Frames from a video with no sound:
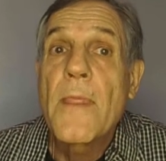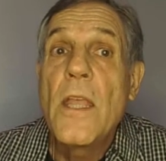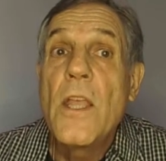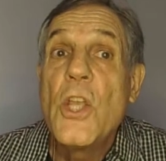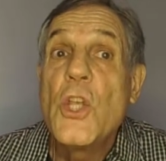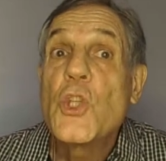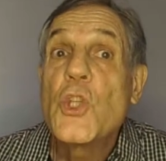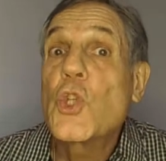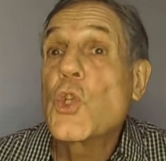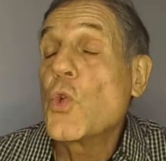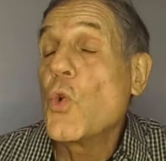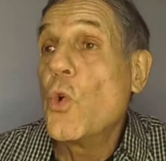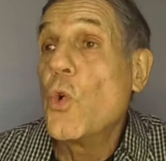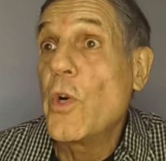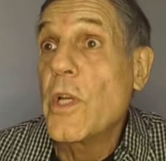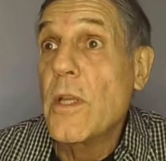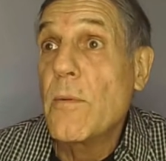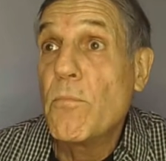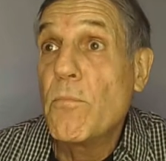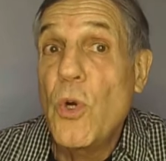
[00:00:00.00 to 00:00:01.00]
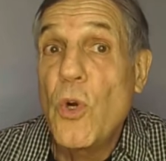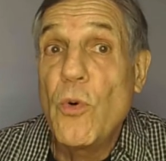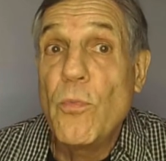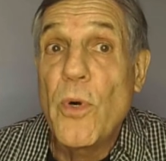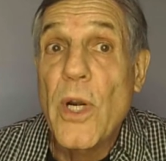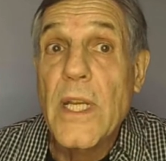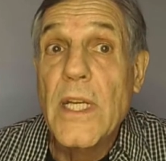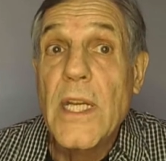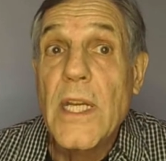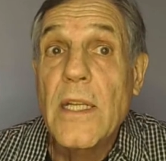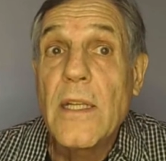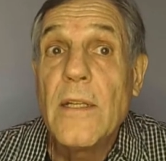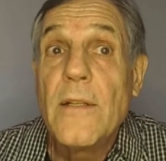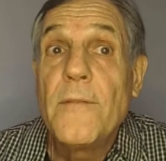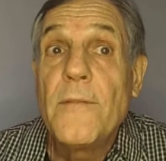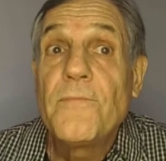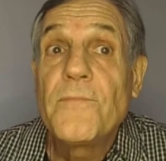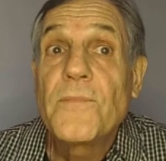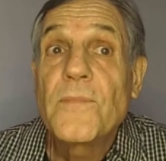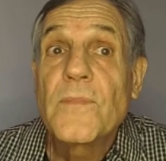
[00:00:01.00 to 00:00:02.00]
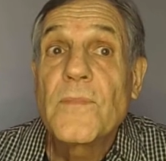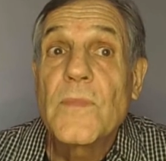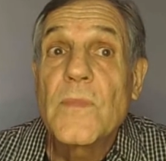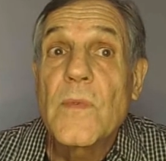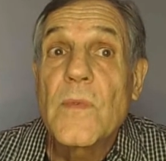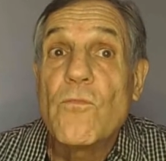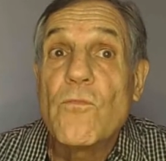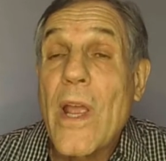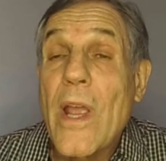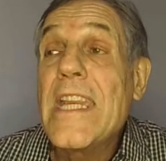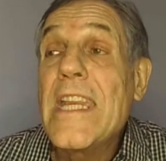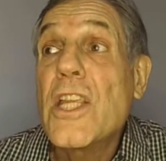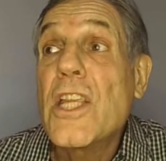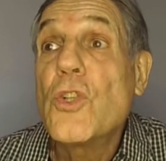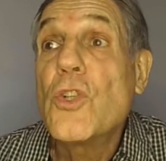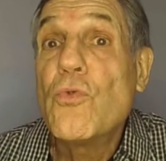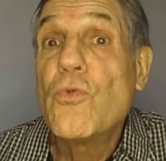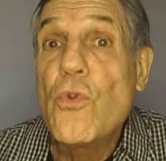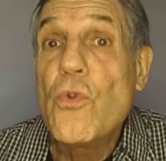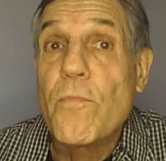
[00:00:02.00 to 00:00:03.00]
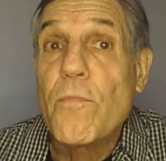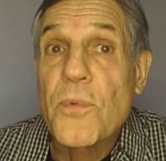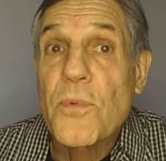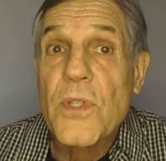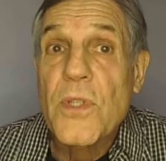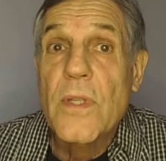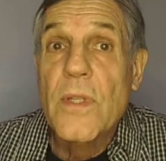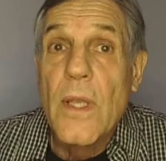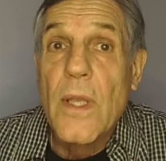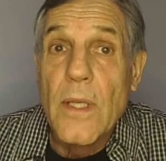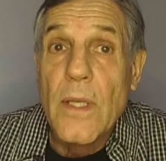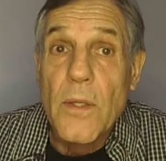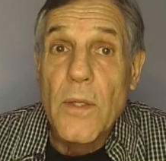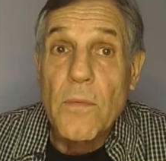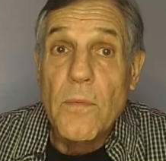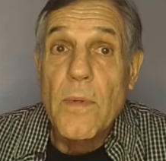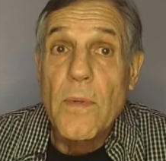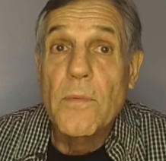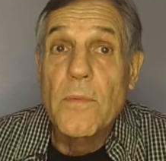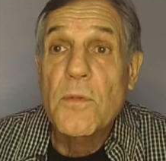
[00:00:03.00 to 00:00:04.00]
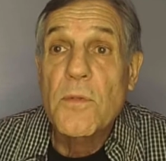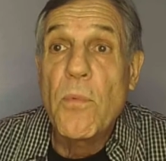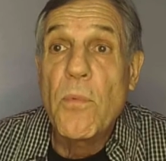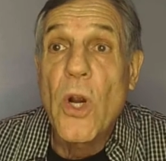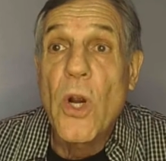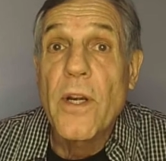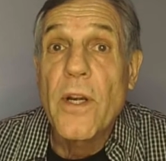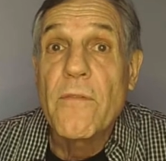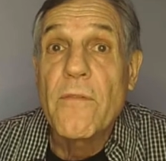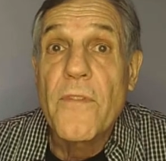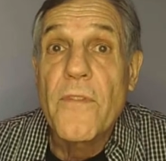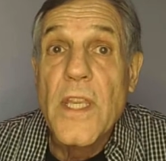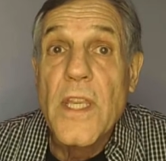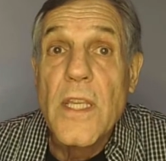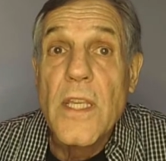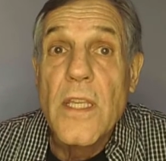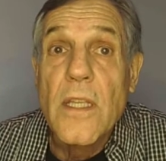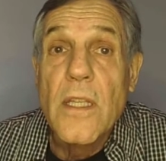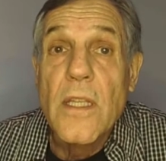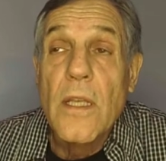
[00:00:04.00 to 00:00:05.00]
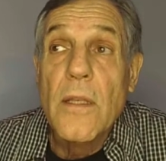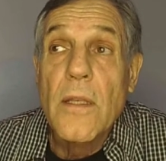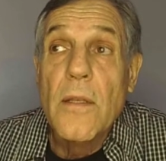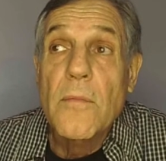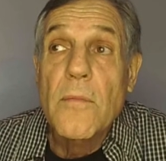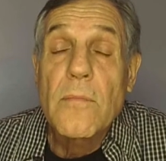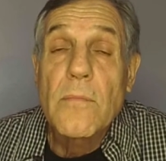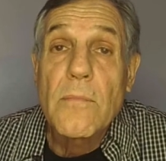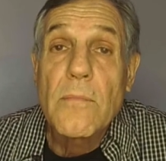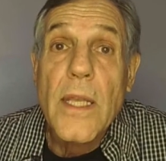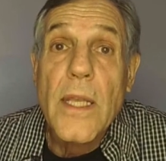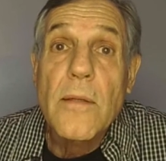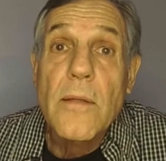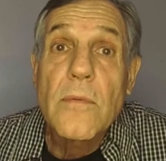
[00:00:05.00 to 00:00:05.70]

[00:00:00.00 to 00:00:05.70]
story and poem writing, writing in groups as part of my